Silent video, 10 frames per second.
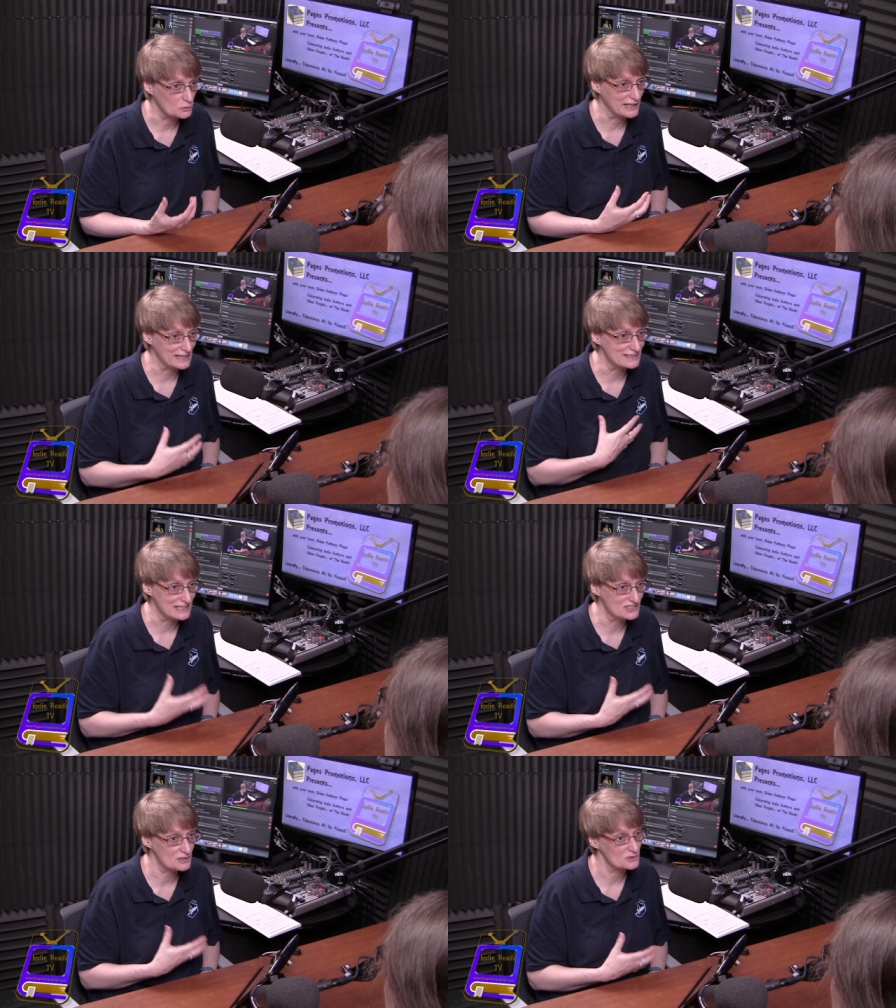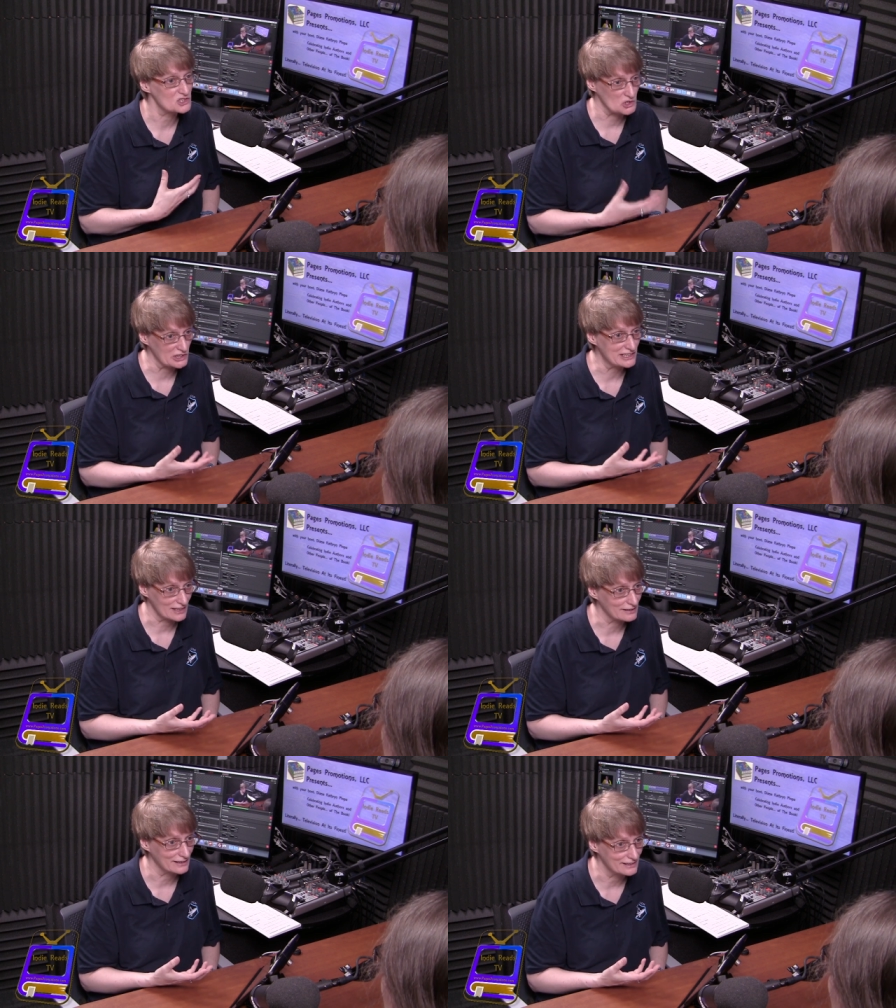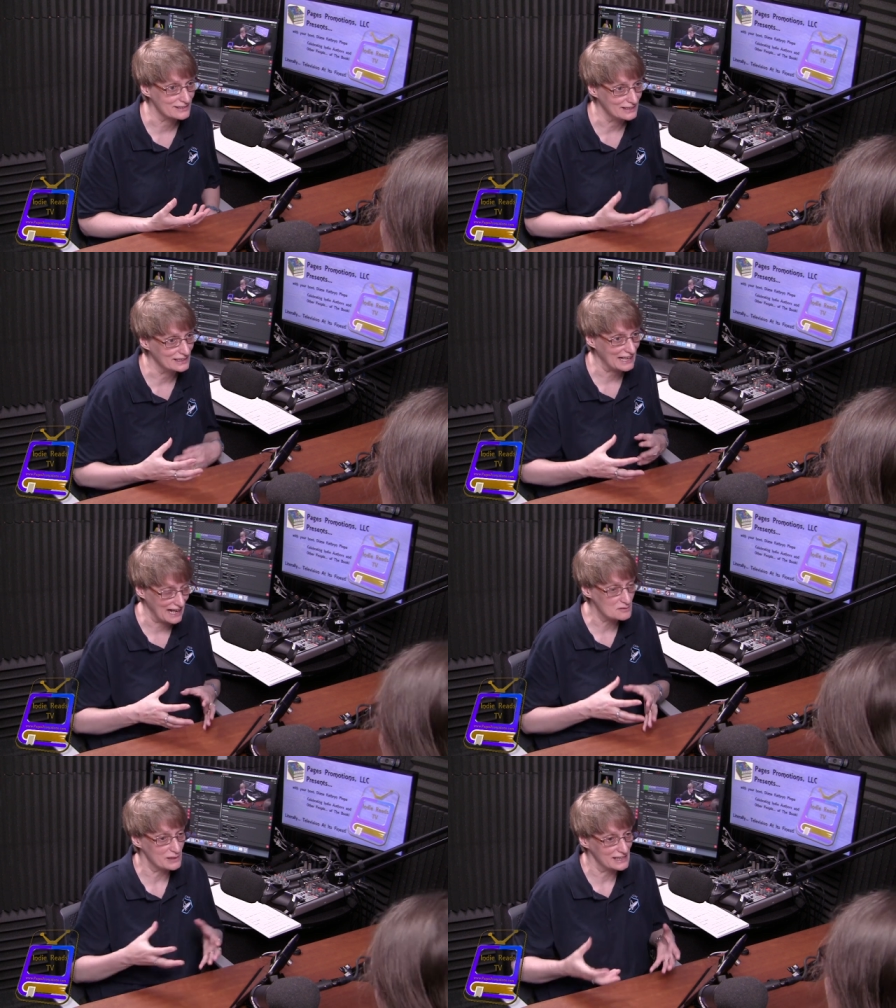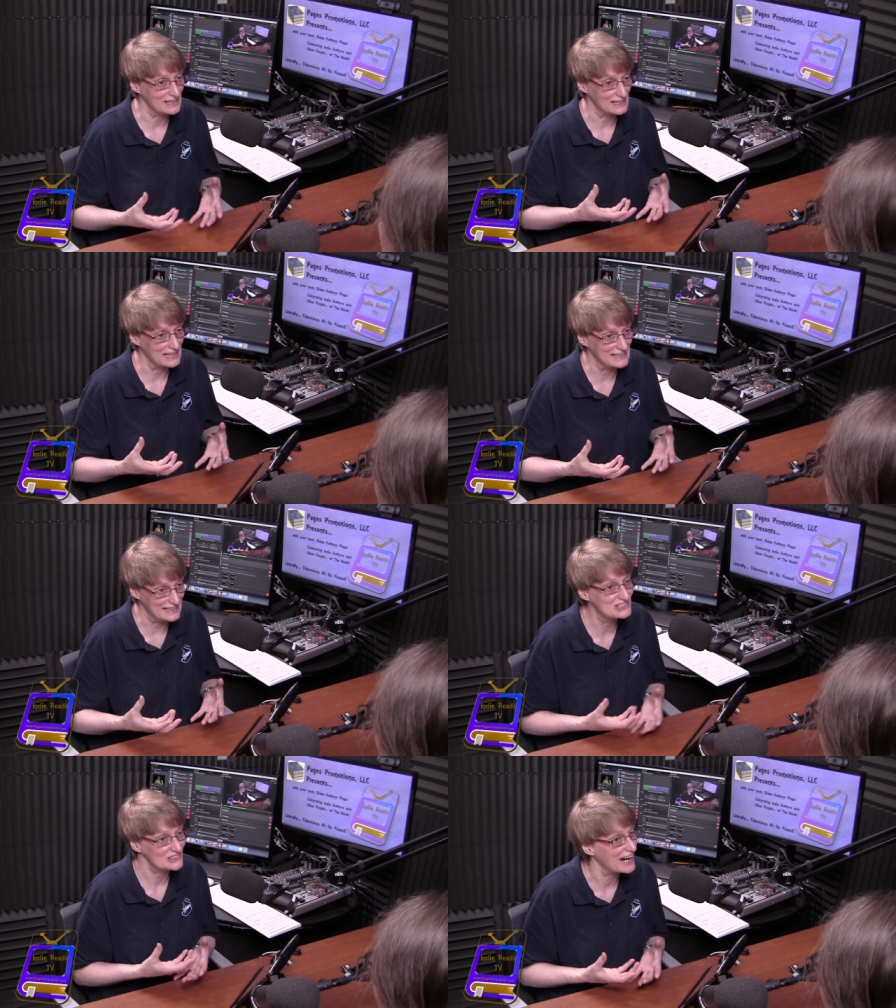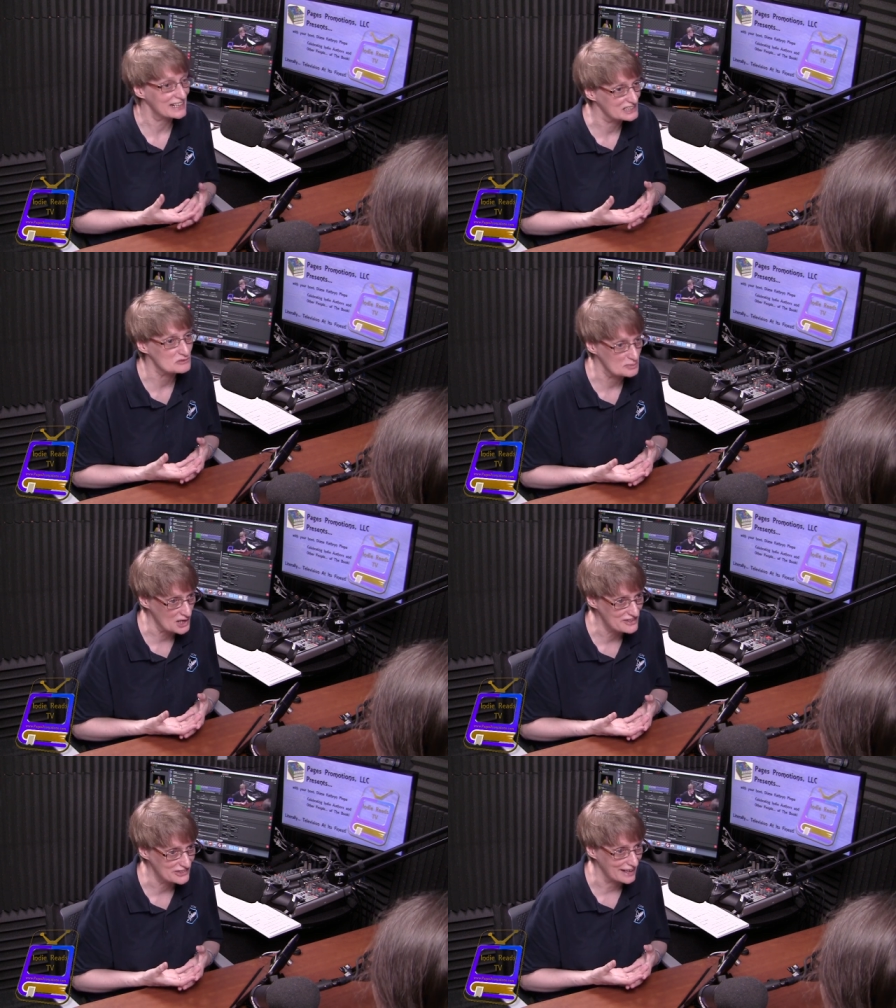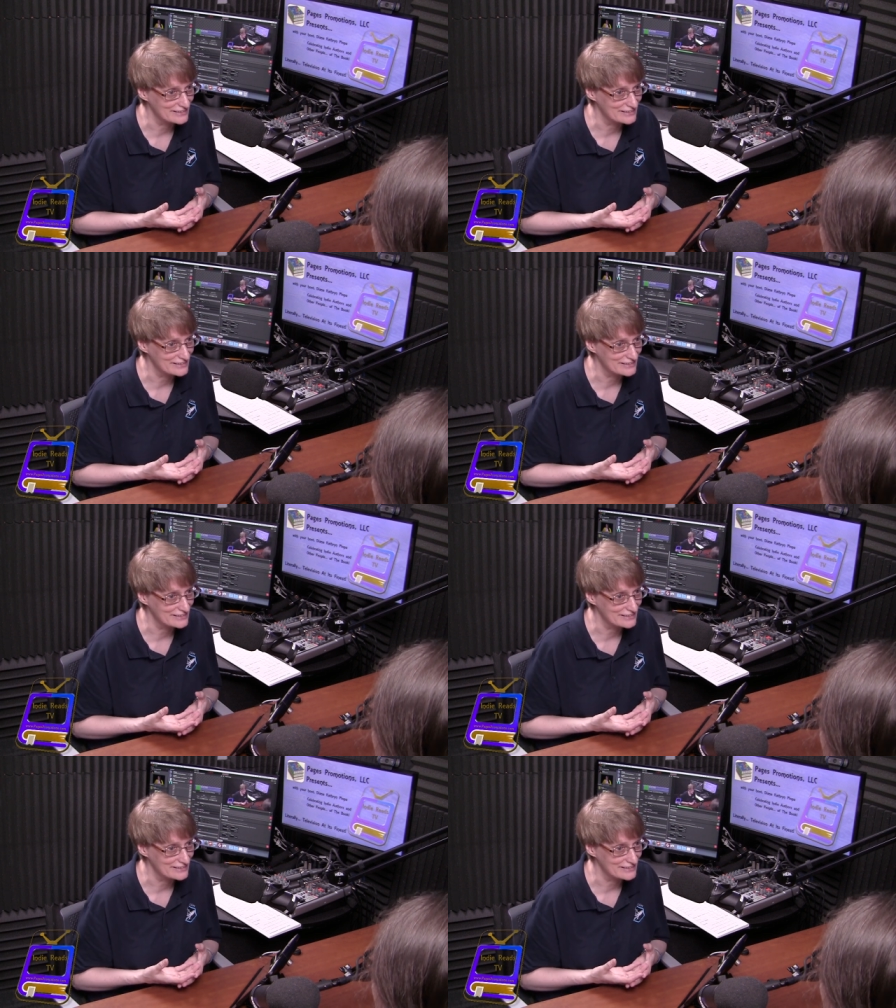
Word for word: We can yeah. teach them as storytelling is it can be an, an interactive process.